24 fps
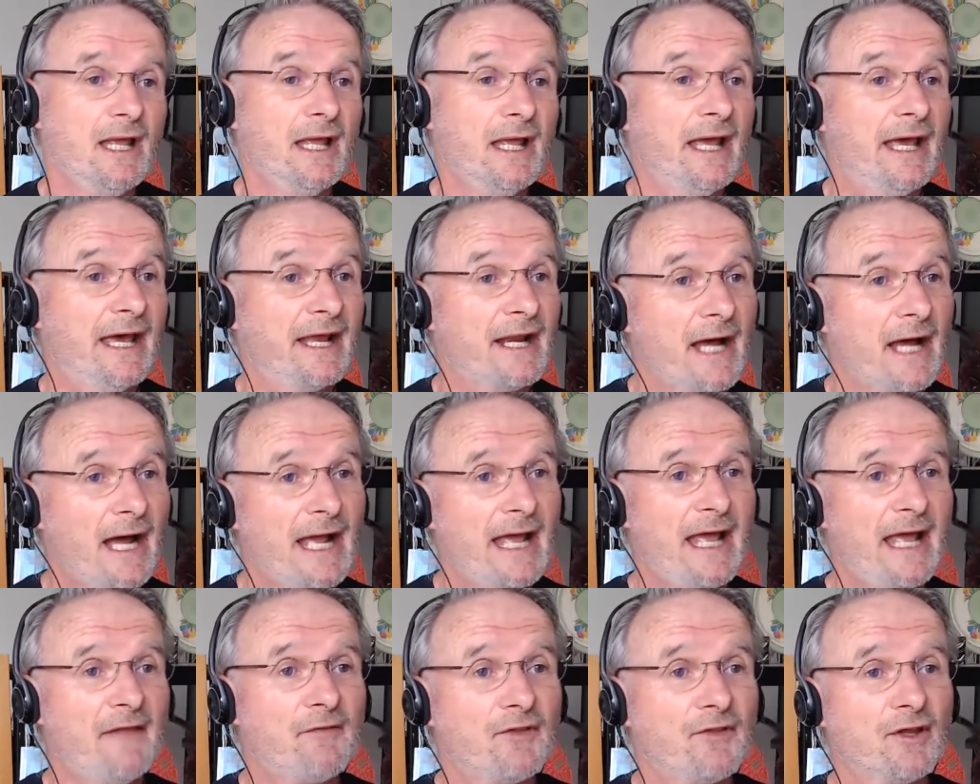and i
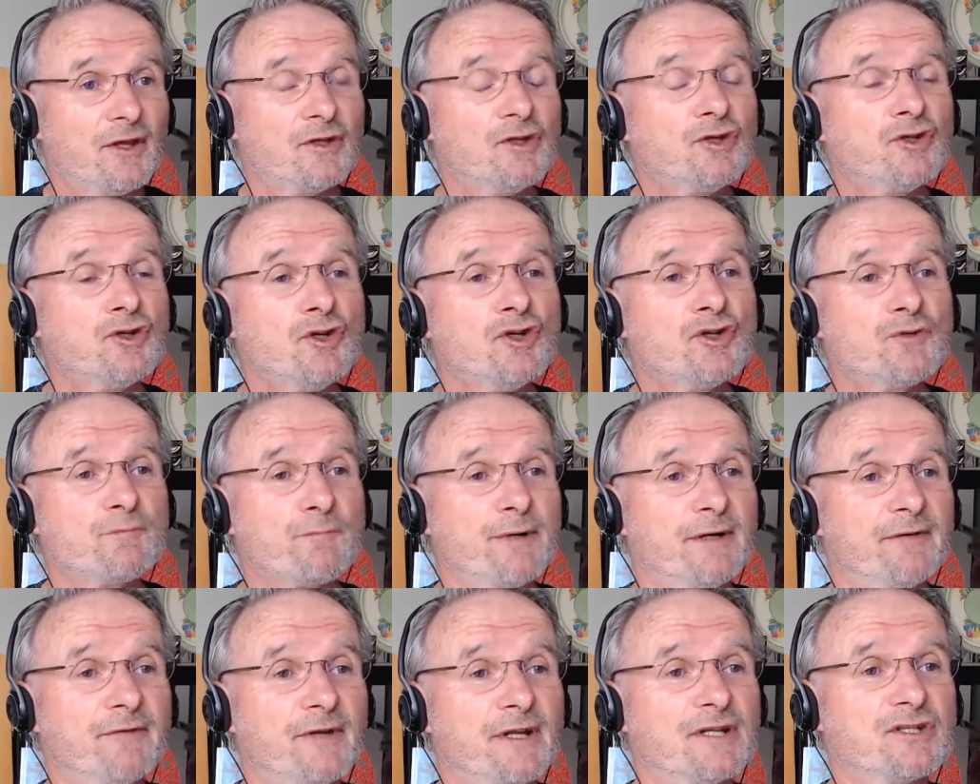had the huge
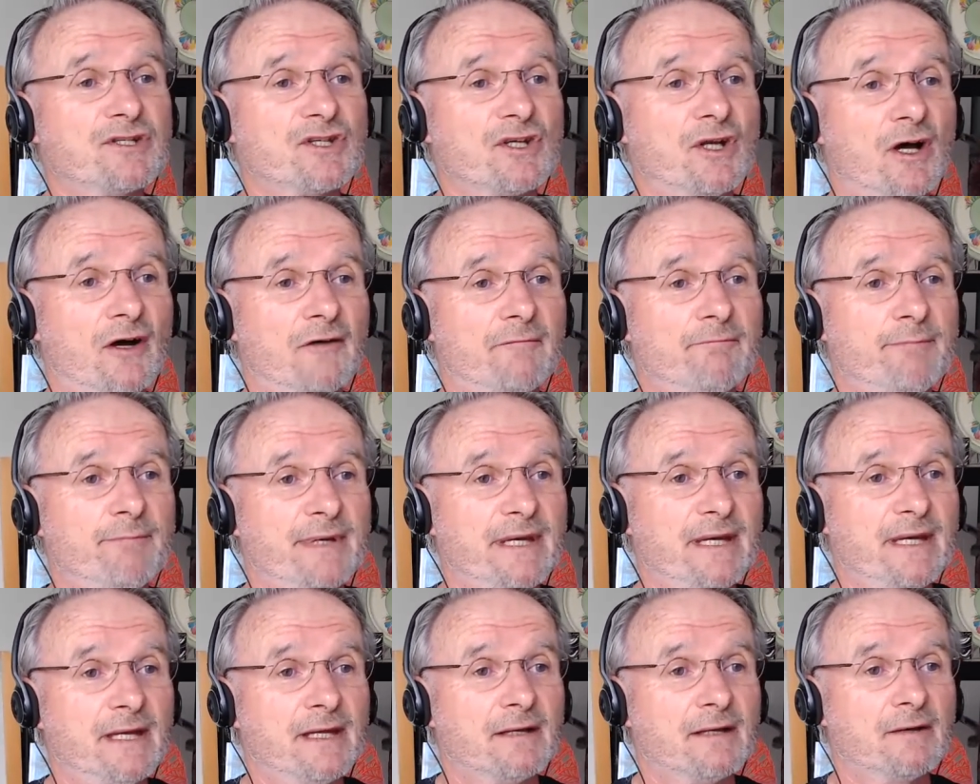privilege of
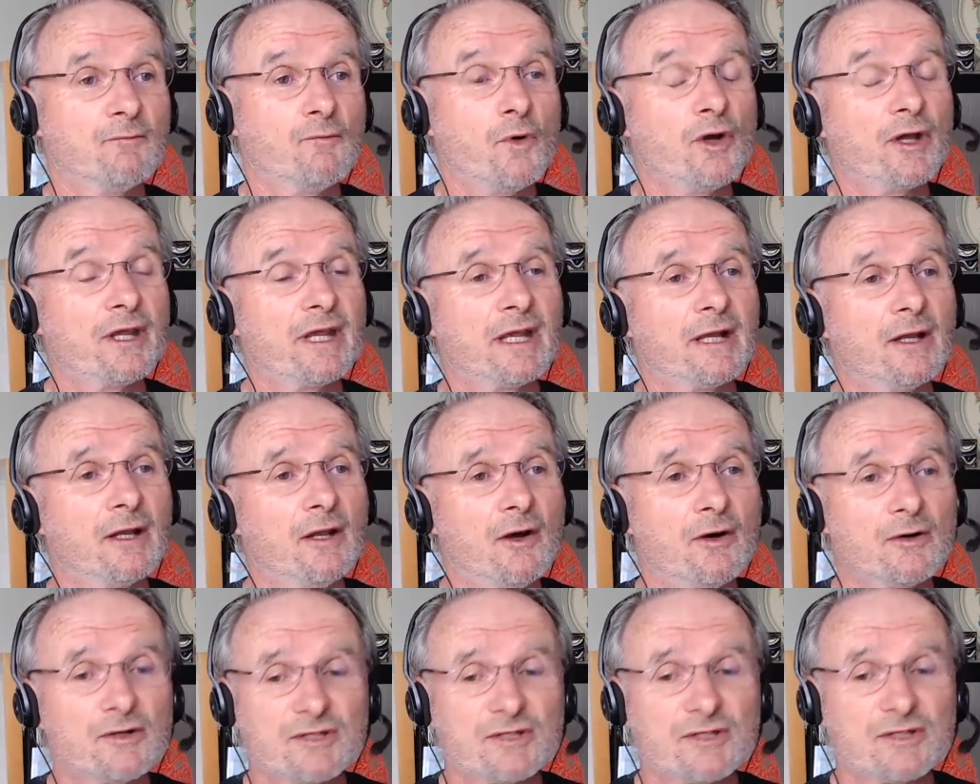being working
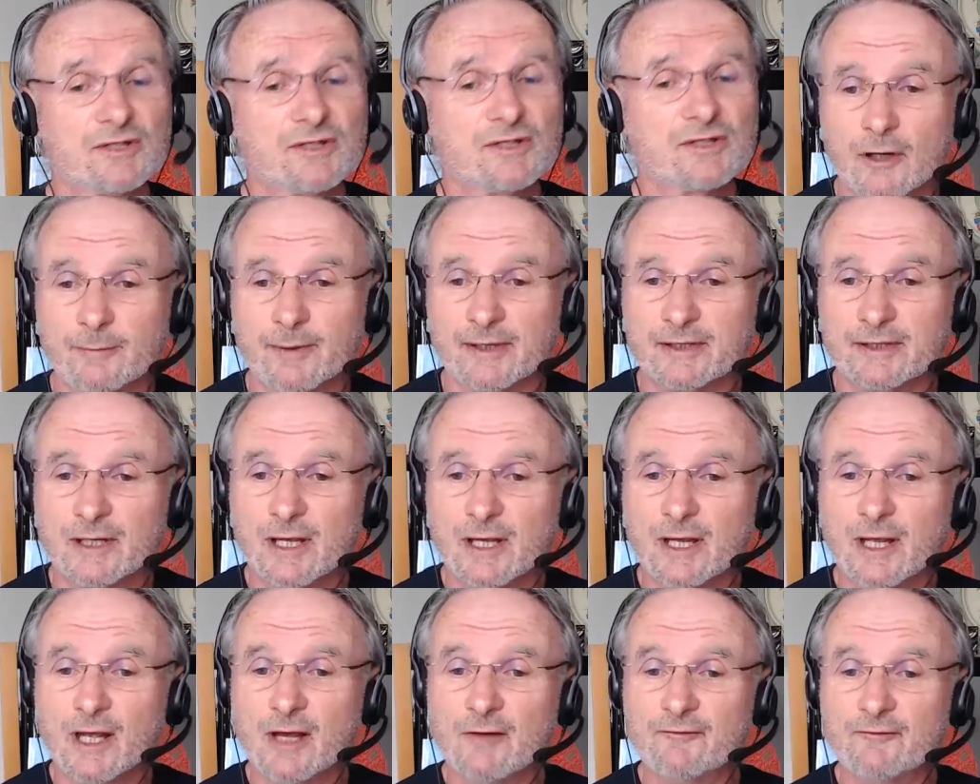alongside robert
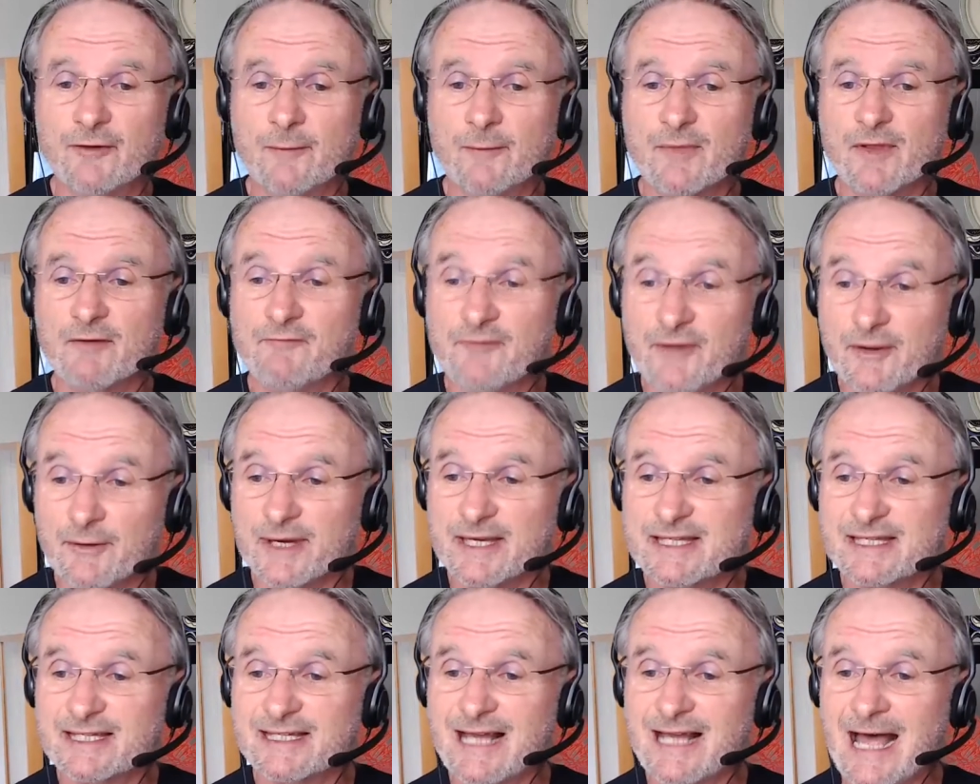from the very
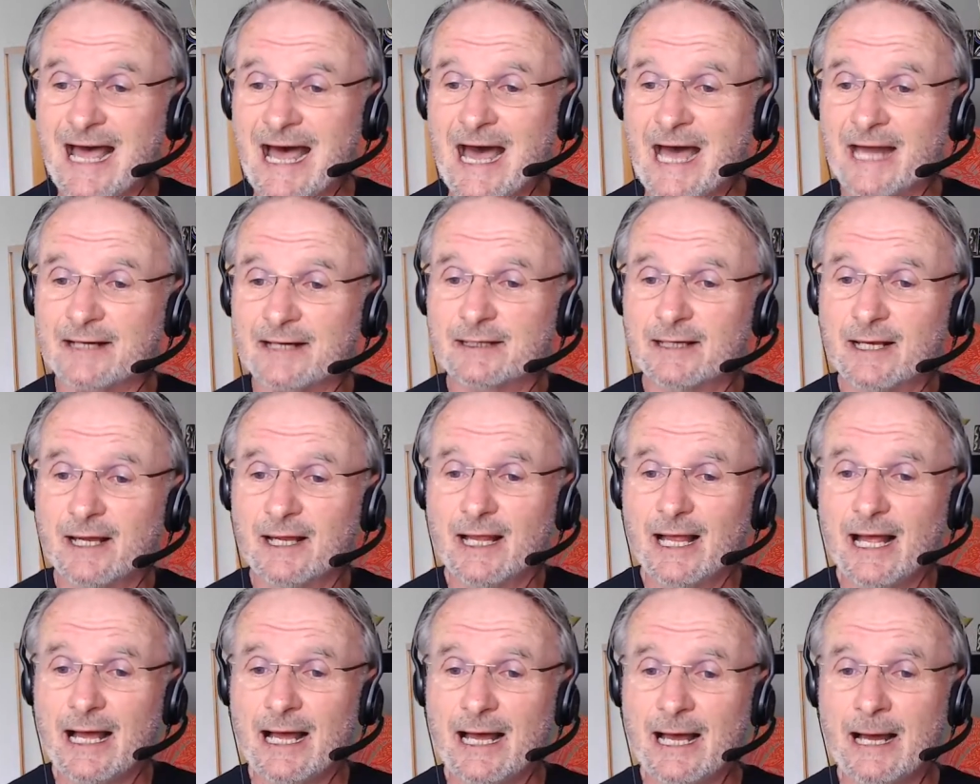start
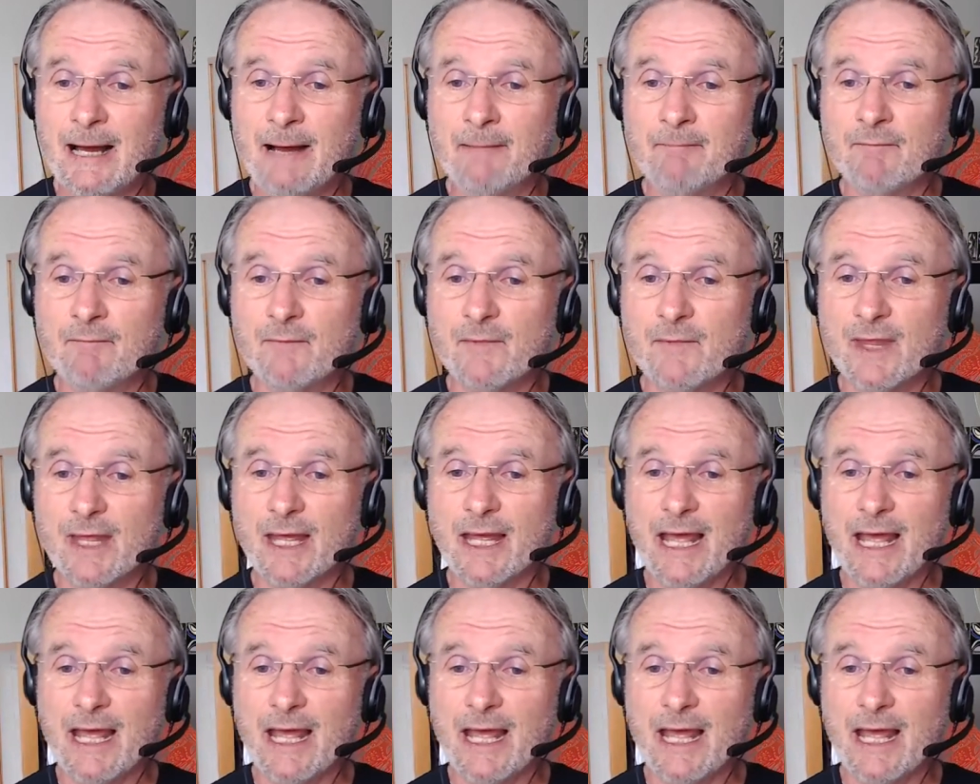um,